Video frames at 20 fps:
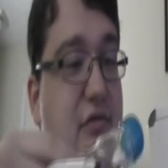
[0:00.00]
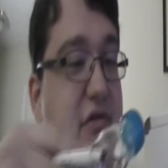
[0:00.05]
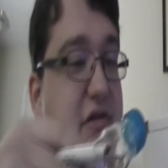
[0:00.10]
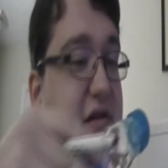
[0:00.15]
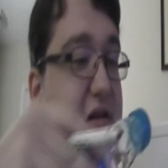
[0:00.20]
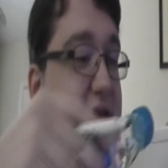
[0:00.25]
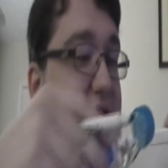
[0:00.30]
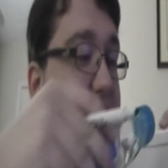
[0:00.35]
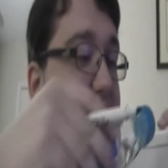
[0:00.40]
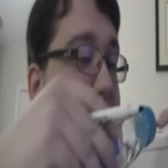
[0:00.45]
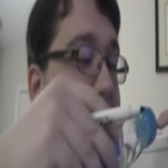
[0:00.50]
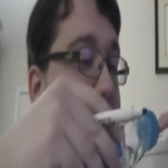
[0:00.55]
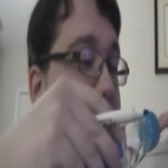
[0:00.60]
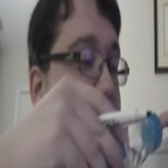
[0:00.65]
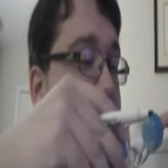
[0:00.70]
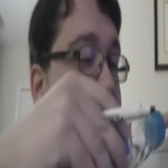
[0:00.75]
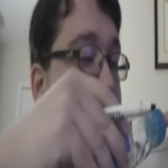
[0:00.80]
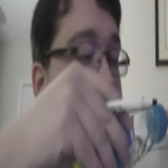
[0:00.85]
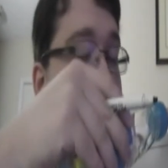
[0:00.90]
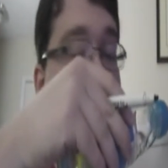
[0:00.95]
would just, like,
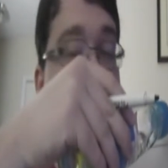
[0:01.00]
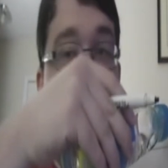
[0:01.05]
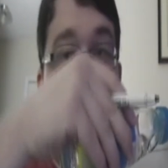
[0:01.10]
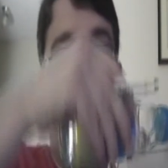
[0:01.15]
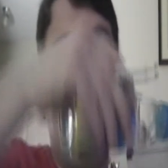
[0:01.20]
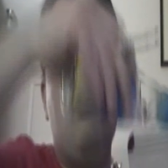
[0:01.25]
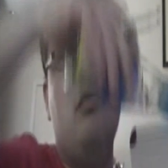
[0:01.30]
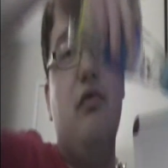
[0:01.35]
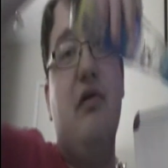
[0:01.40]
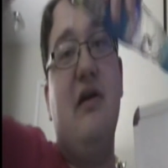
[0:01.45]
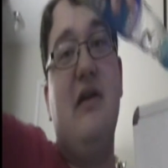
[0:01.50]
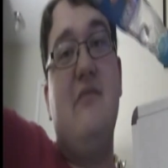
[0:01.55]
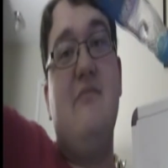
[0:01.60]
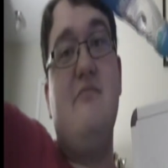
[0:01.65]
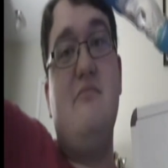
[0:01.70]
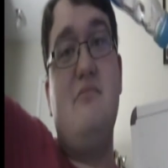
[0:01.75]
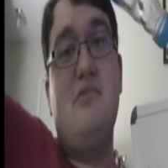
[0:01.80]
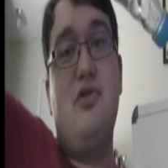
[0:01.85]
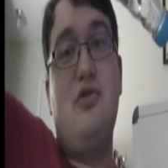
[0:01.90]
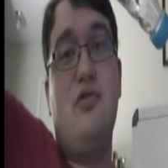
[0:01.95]
you would
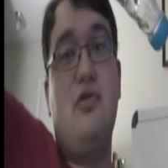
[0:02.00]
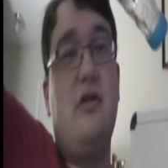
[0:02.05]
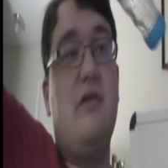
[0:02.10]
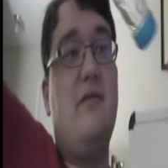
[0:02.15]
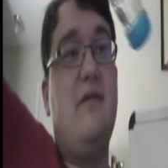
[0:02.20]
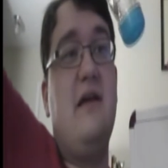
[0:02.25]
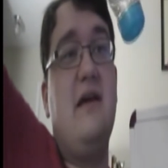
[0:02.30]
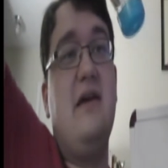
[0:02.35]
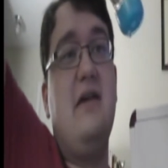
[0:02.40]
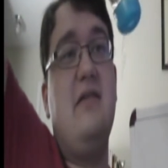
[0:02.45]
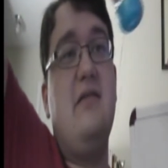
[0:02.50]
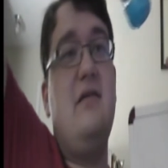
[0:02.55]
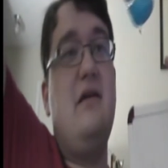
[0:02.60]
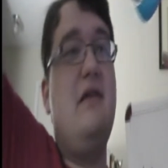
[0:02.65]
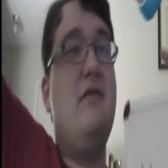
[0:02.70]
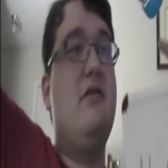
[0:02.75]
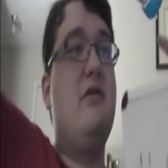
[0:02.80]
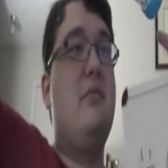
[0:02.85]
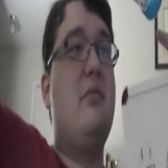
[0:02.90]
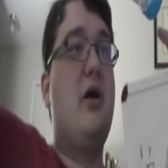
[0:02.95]
sort of, like,
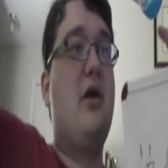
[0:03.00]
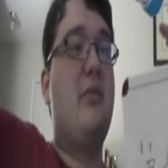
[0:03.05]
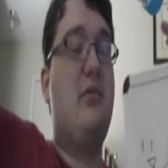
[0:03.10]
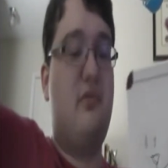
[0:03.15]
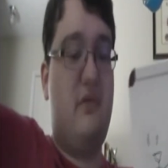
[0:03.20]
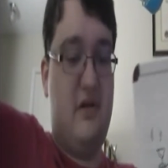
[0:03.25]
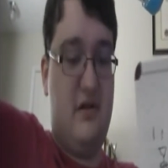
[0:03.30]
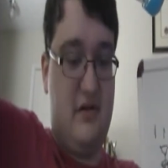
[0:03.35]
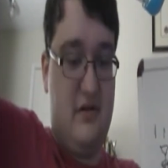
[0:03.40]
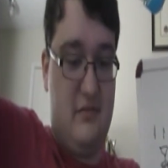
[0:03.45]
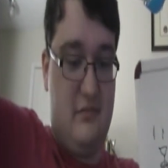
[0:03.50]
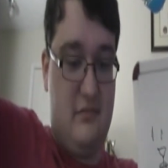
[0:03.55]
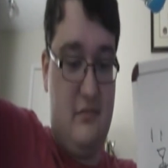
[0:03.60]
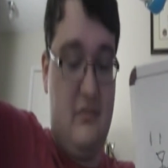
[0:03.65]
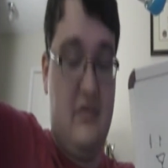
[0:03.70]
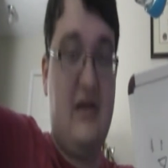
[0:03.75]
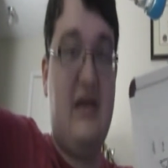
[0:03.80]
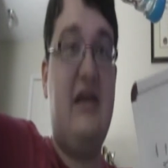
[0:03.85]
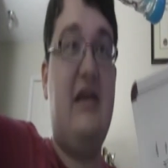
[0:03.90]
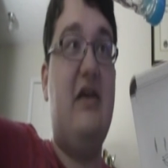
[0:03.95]
if the marble was
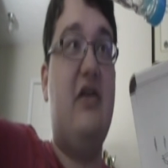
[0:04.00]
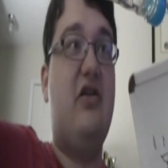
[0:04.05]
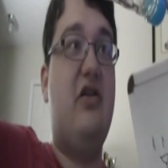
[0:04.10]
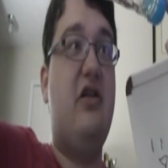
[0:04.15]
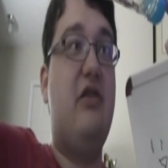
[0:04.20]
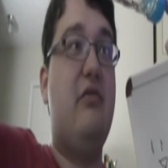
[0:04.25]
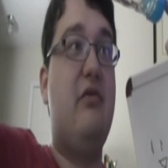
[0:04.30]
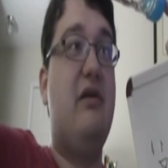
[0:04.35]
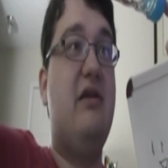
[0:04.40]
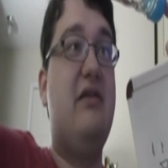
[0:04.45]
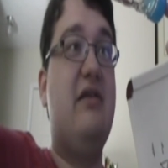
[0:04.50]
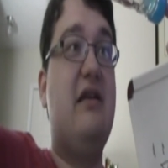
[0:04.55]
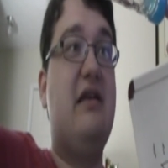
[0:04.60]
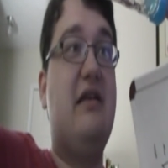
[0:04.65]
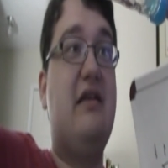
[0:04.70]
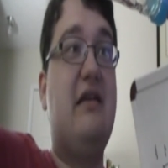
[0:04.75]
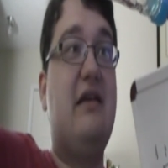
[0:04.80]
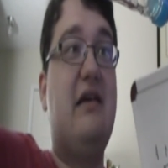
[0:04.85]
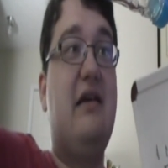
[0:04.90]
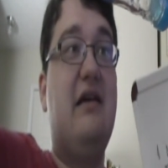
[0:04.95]
here, you would
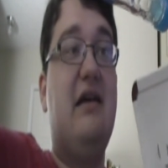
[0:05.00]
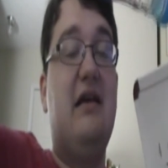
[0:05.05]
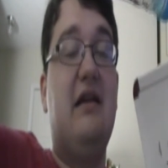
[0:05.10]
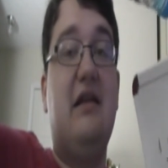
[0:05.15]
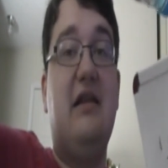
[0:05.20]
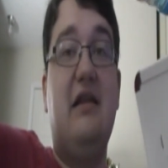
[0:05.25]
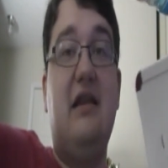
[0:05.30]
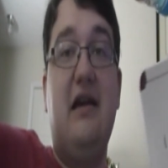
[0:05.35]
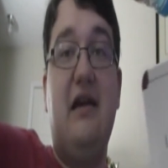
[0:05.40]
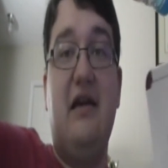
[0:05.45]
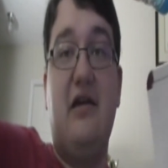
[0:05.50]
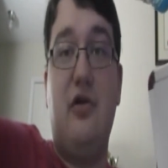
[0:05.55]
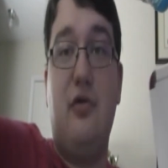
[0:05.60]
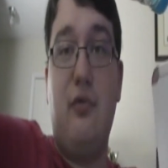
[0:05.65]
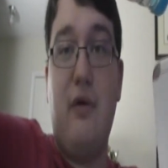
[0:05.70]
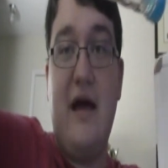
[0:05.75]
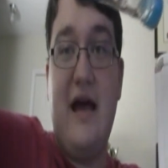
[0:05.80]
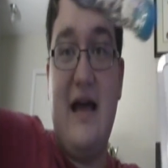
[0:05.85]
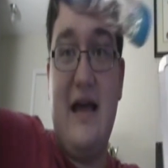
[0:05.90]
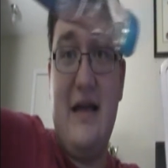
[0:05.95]
just lick it
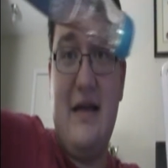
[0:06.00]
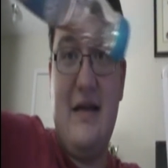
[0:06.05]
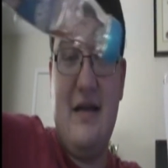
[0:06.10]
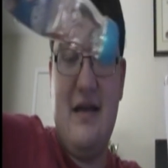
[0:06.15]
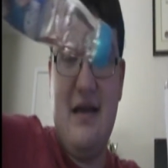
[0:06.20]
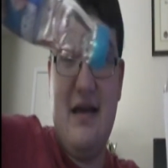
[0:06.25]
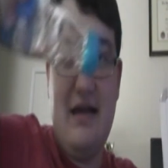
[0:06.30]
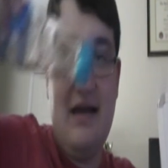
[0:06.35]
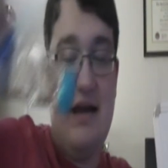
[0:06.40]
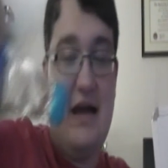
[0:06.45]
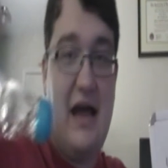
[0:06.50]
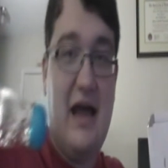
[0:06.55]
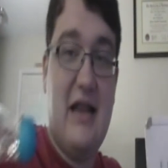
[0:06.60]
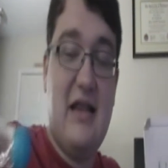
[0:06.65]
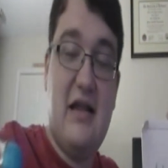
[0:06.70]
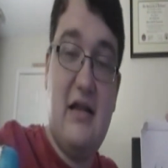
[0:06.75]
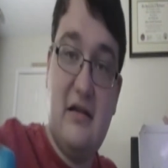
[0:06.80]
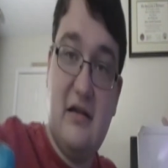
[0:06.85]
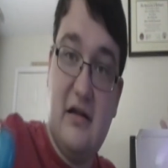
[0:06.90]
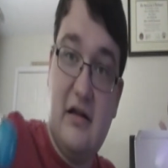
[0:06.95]
away, and
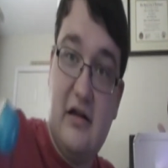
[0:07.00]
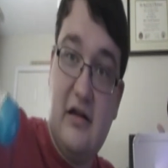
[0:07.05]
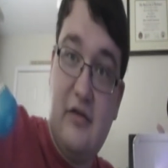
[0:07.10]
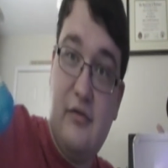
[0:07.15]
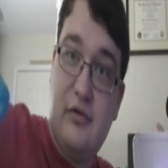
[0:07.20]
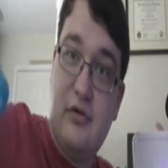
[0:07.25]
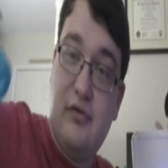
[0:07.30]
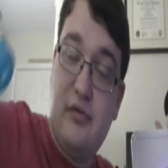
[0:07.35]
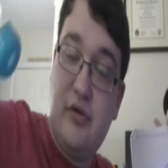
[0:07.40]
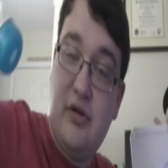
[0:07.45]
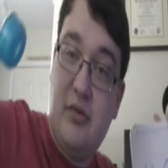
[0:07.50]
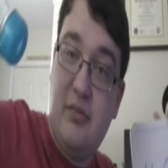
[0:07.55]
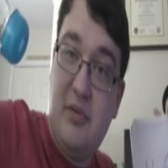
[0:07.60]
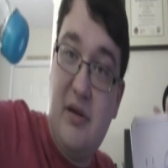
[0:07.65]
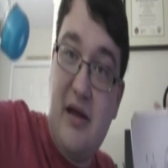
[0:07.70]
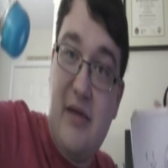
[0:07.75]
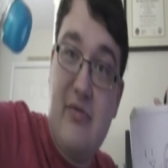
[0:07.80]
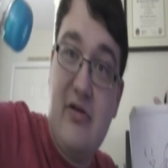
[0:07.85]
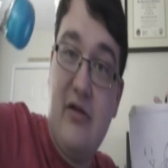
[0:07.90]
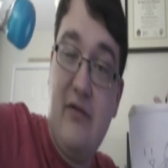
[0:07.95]
then the liquid would
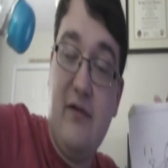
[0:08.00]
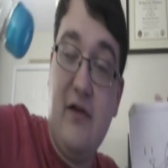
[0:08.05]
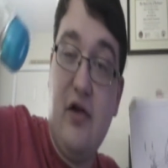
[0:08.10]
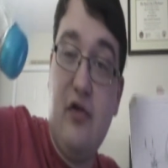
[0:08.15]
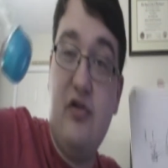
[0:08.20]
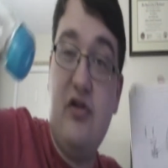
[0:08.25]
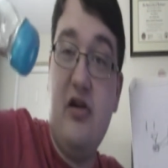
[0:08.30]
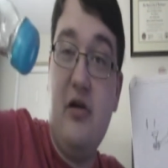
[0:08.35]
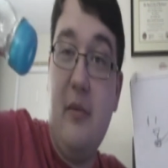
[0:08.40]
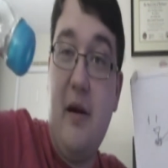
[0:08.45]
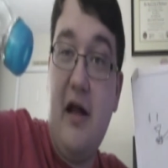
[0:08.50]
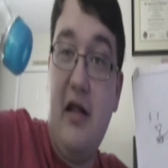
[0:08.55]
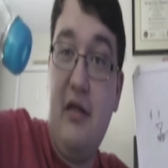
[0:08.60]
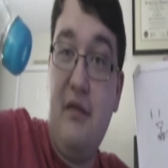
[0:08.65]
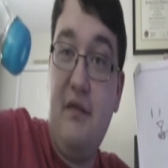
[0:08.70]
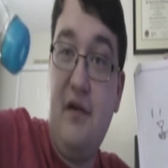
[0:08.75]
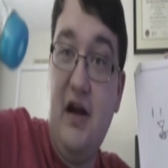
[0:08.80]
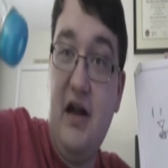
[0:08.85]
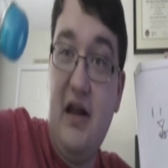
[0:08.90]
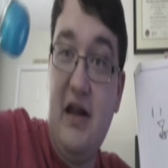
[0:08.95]
be able to flow into your mouth
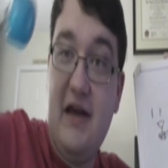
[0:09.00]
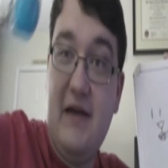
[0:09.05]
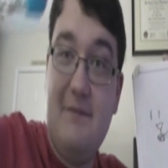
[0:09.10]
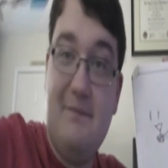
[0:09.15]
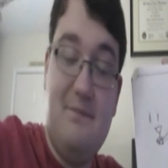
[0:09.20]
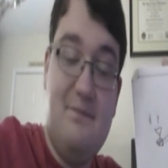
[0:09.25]
freely.